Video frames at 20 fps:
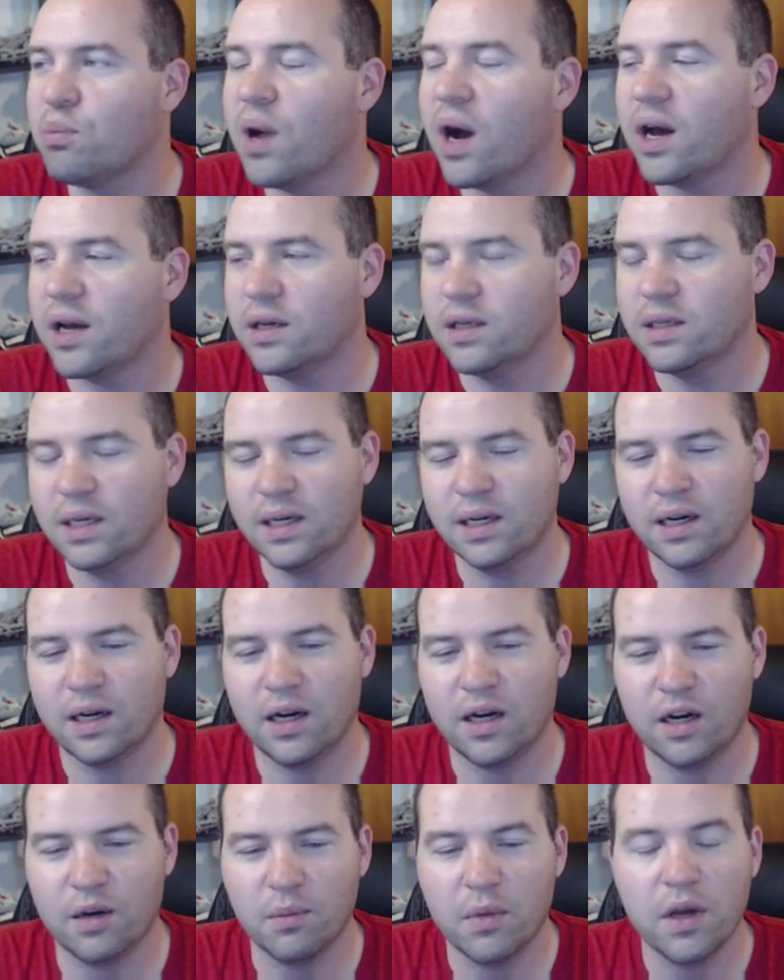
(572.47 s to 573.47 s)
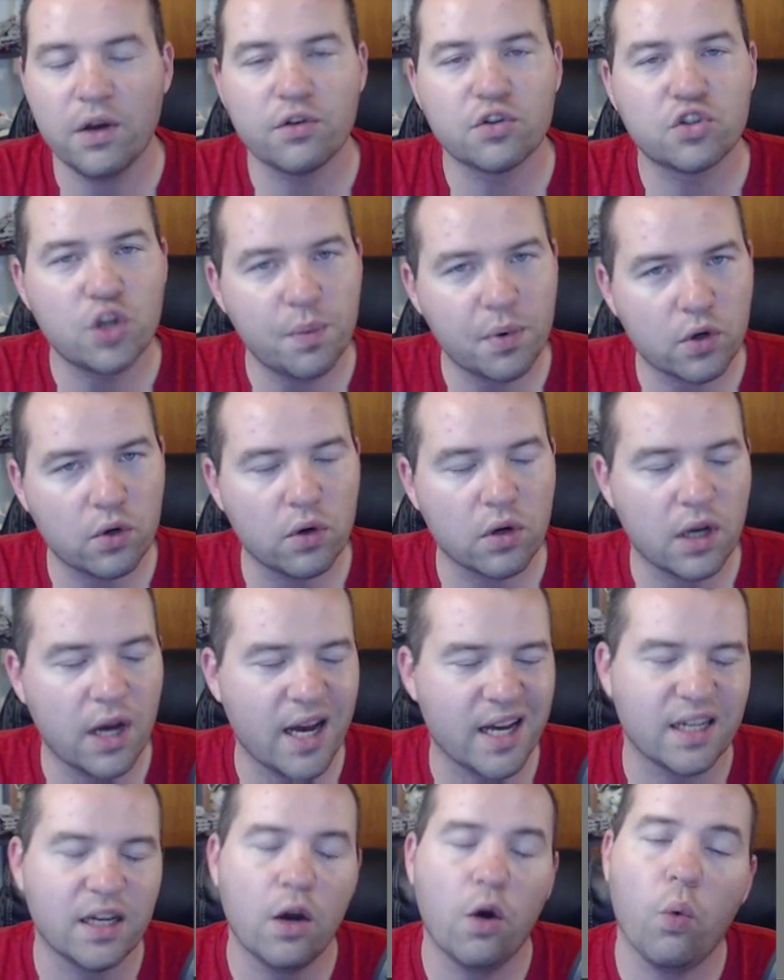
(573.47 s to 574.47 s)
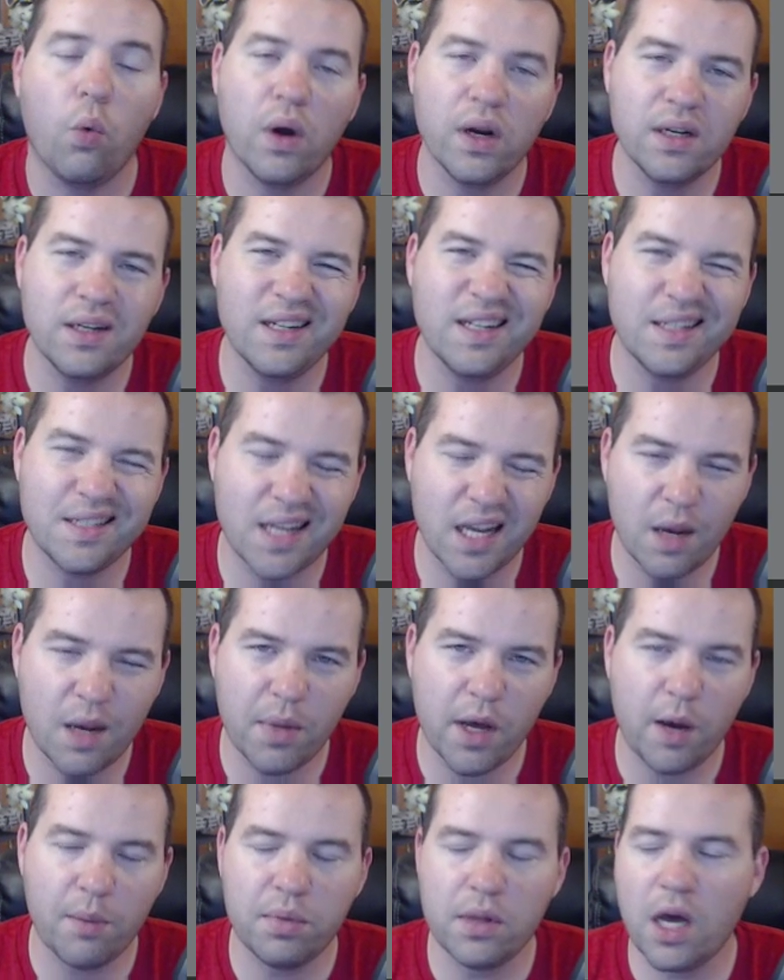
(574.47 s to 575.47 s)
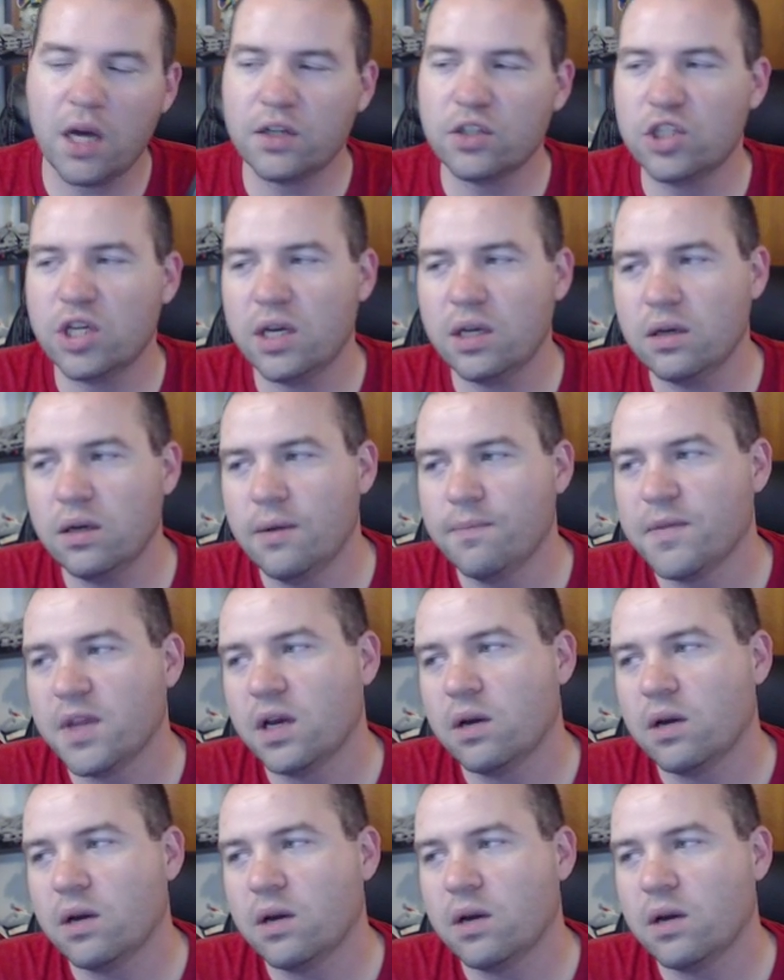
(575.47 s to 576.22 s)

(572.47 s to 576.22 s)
But super cool guy. What did he say about blockchain?